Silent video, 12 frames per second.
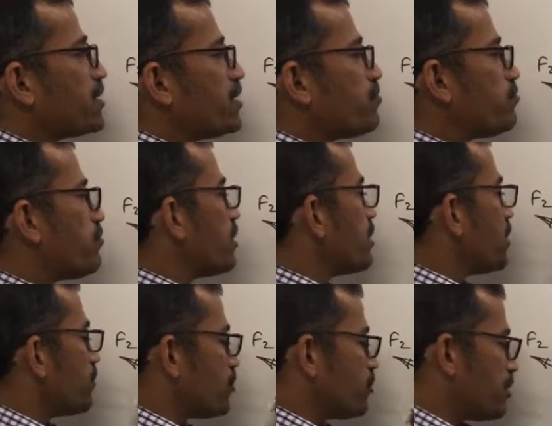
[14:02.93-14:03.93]
F1,
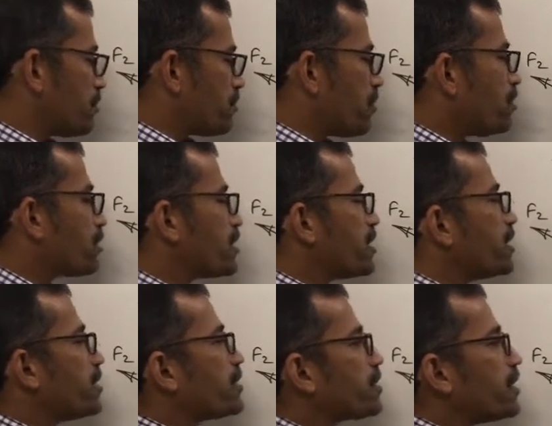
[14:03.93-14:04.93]
F2, F3, all three are
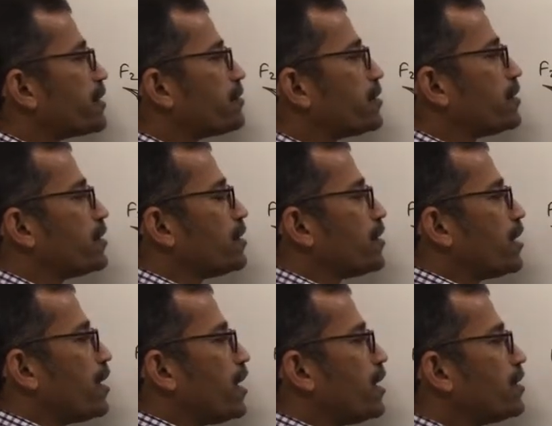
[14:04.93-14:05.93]
inclined,
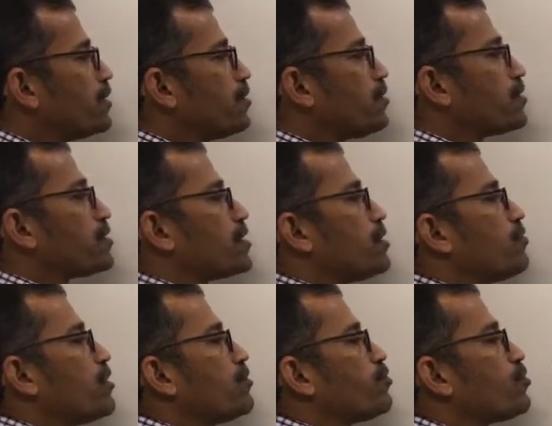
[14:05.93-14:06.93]
and say
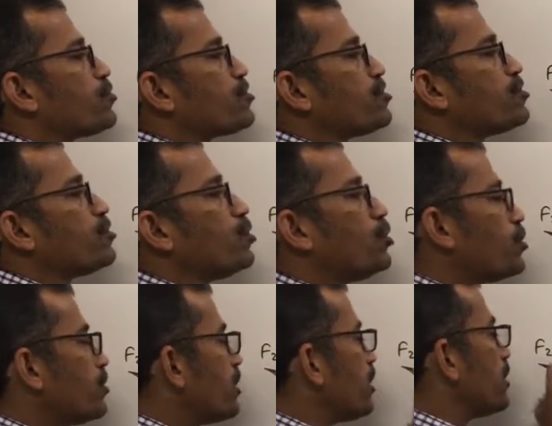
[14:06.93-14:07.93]
one force is
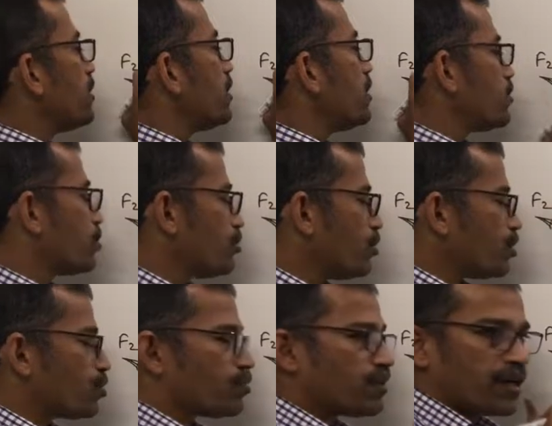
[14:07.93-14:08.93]
known, other two you
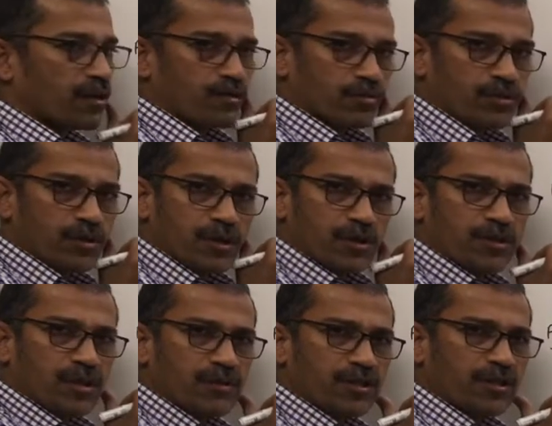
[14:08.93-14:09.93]
have to find out.
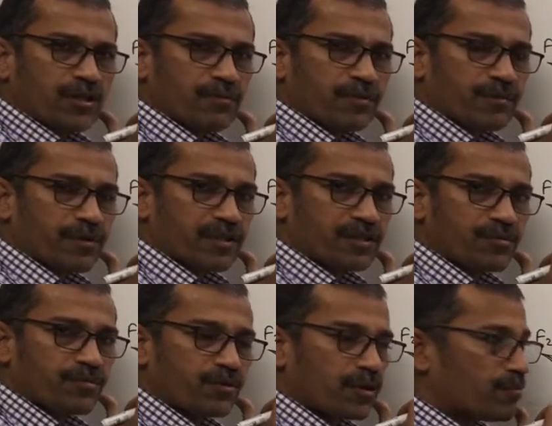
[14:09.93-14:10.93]
Summation of fx
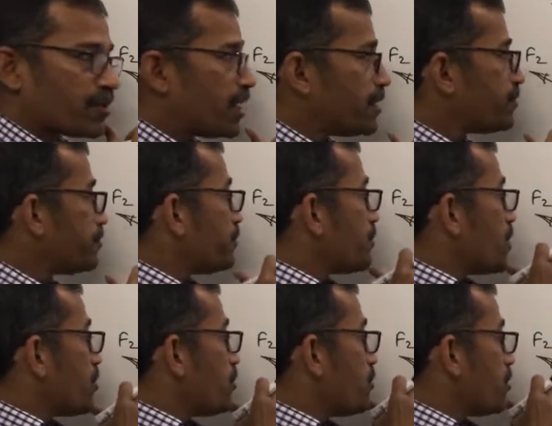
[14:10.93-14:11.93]
if you apply,
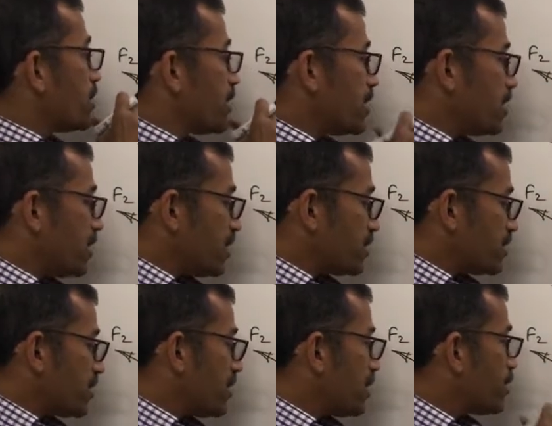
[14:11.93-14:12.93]
you will get
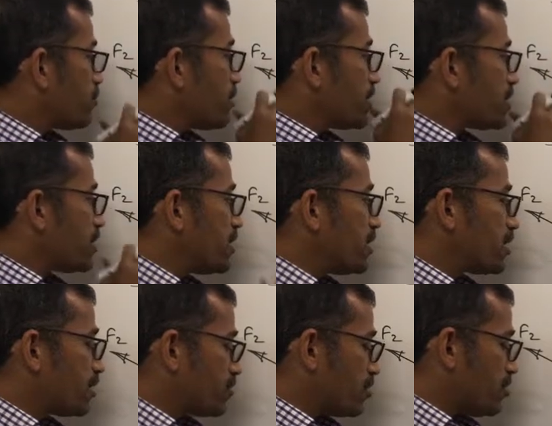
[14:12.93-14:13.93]
equation in
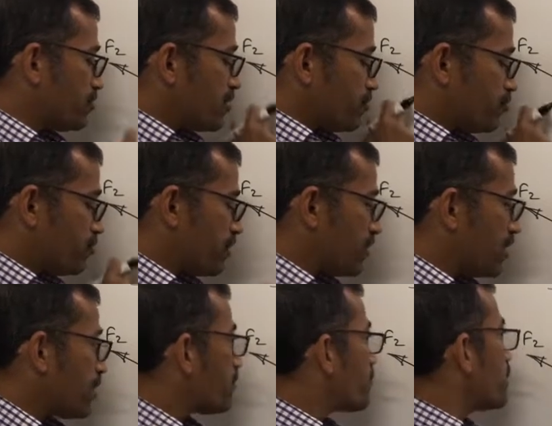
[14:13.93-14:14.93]
terms of F1,
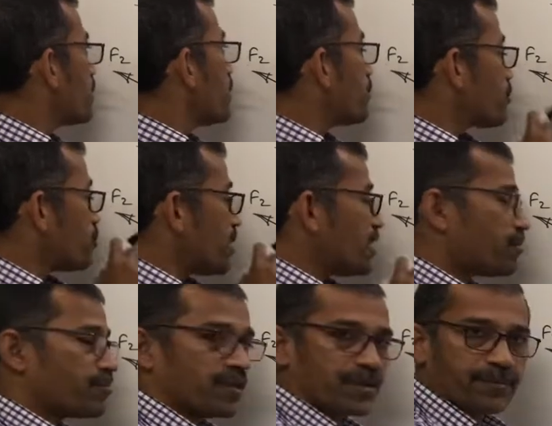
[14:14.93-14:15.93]
F2 and
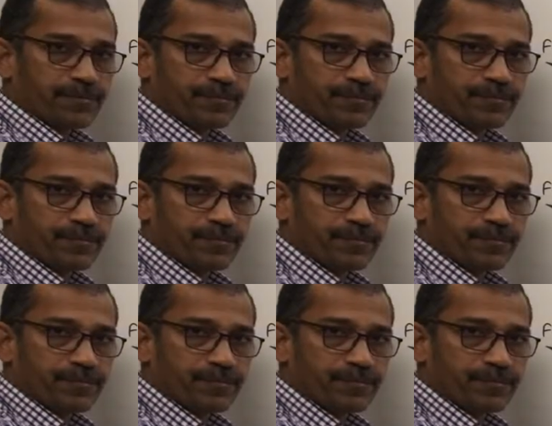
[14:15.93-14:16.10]
F3.